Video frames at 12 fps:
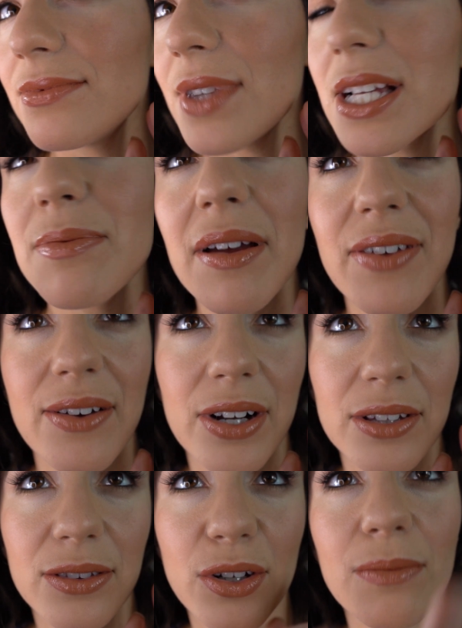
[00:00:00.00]
is my
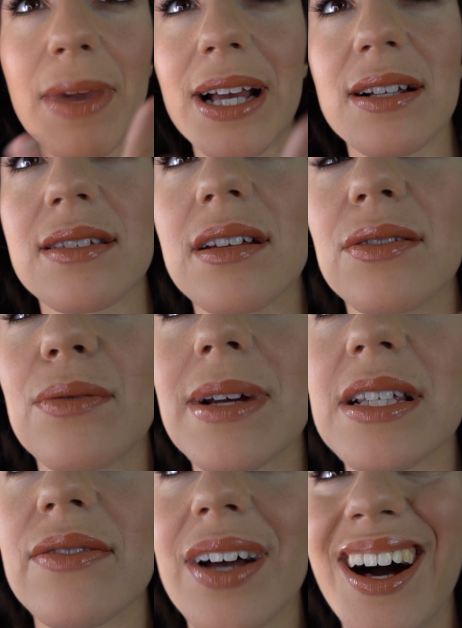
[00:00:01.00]
favorite. They're mixed
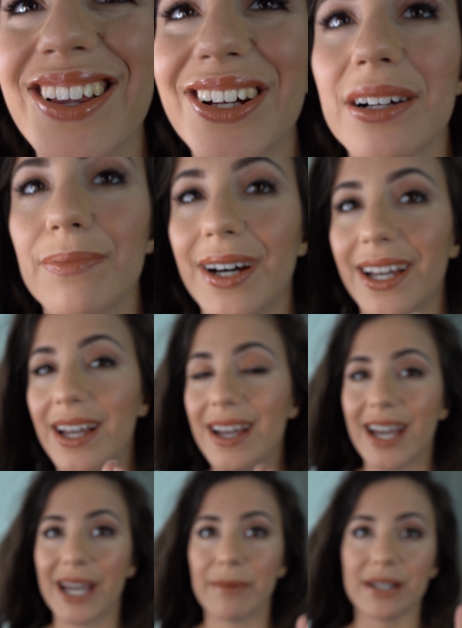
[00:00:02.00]
of a color, but
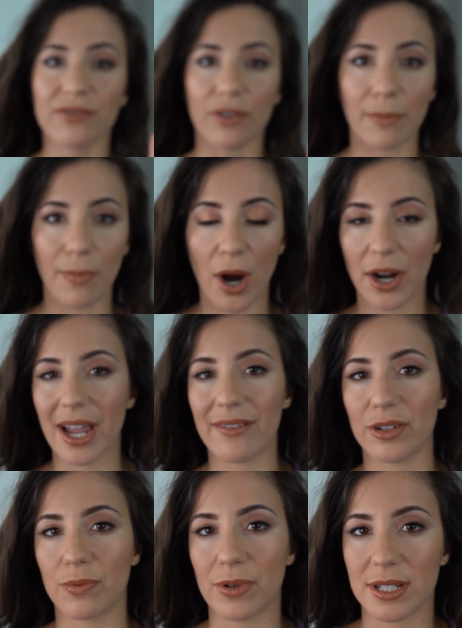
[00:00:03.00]
it's from Park
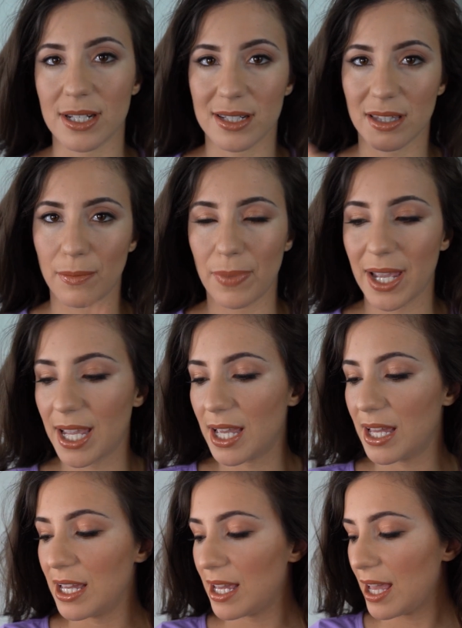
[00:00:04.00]
Avenue Princess lip paint,
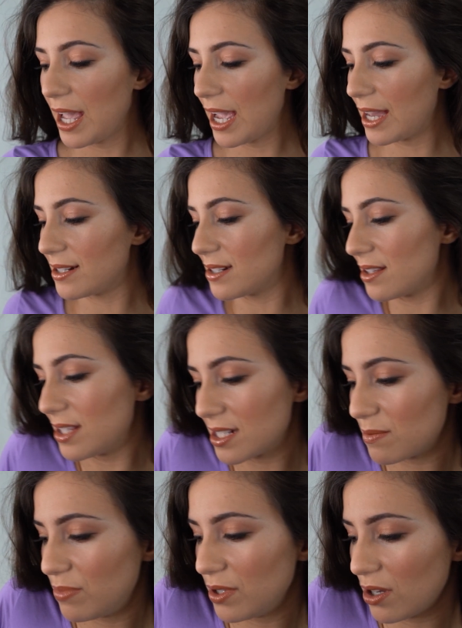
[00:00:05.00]
and
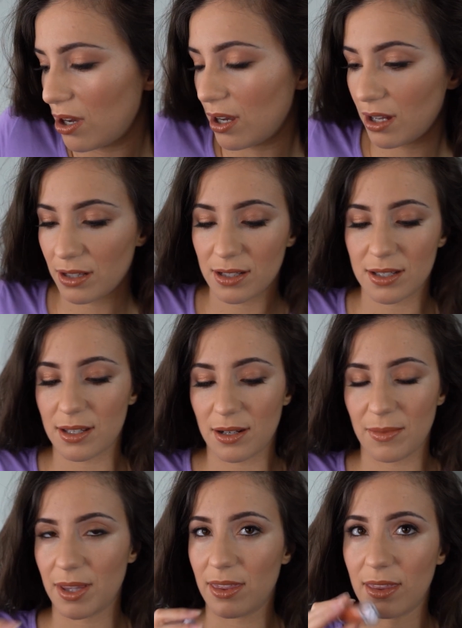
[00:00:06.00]
this
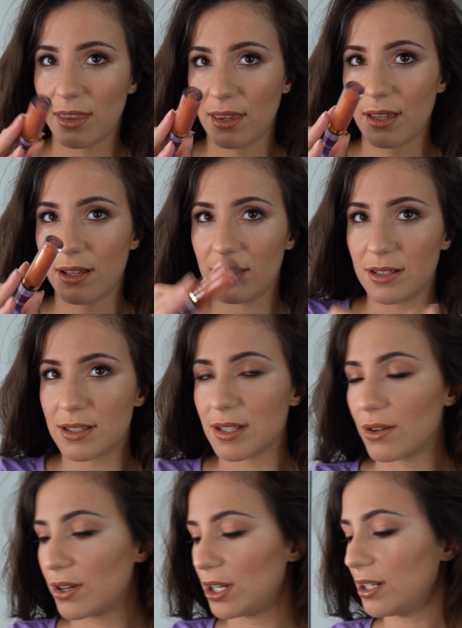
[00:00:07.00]
cinnamon,
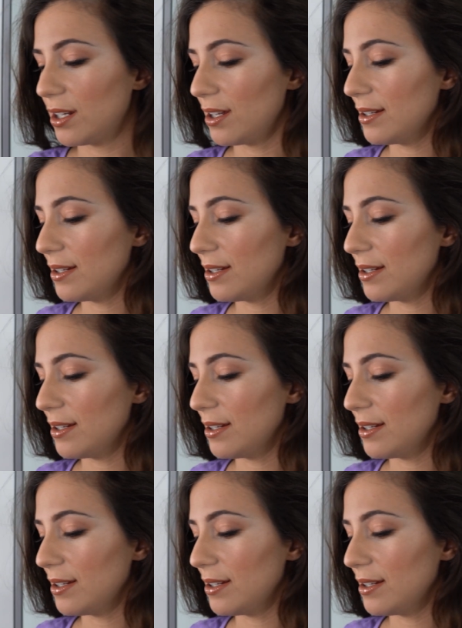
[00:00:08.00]
so good.